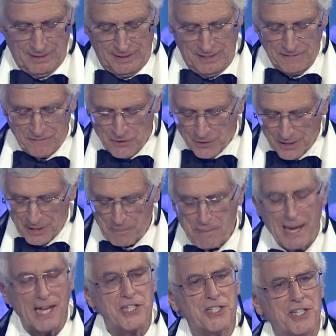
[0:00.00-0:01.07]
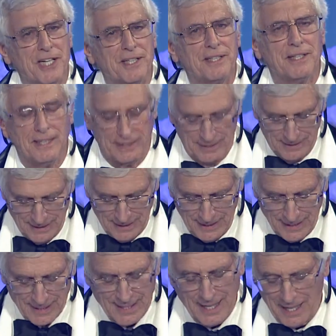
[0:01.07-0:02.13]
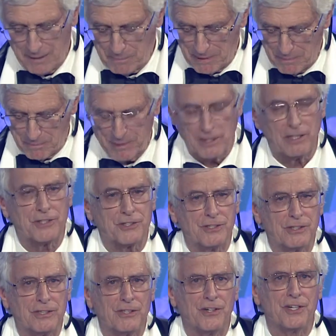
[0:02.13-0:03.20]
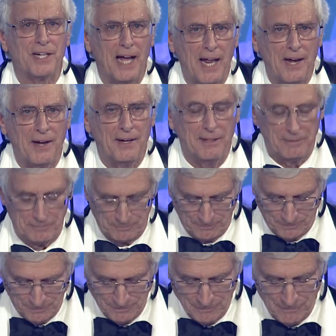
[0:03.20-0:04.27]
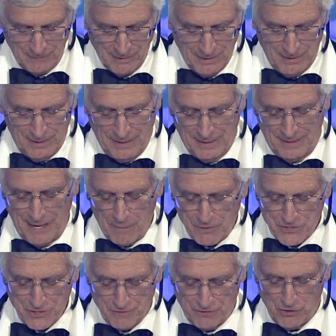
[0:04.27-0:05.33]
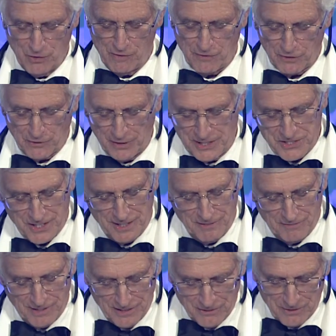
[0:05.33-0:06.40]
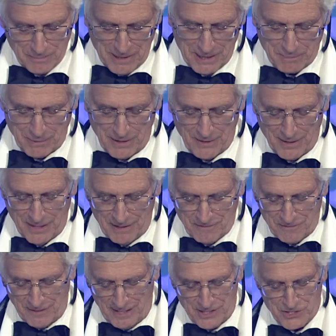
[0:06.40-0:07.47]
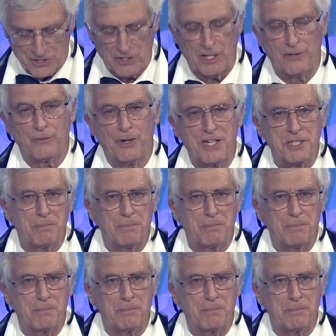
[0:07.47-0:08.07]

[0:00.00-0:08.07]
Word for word: If you can imagine it, it can be built or done. That was the view of a crazy inventor Mike Brown and I financed called Russ